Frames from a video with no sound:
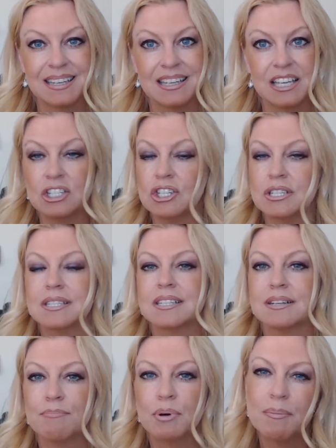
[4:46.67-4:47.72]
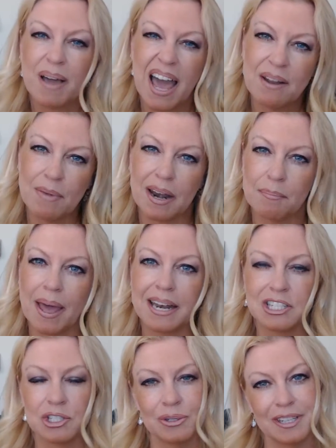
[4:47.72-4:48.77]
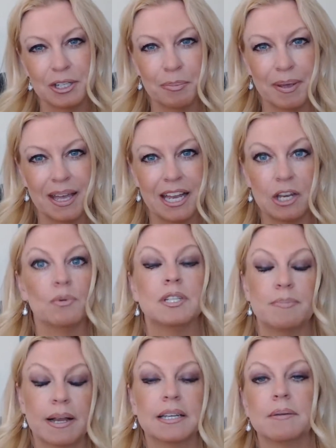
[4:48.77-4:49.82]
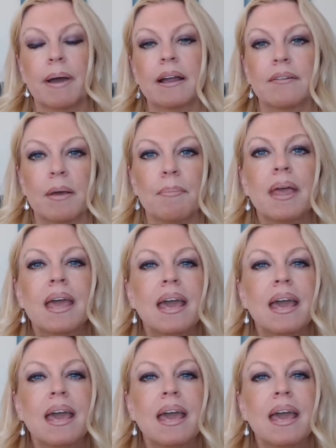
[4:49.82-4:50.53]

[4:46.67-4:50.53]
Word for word: You just put them kind of on a pedestal a little bit, and you respect and admire them.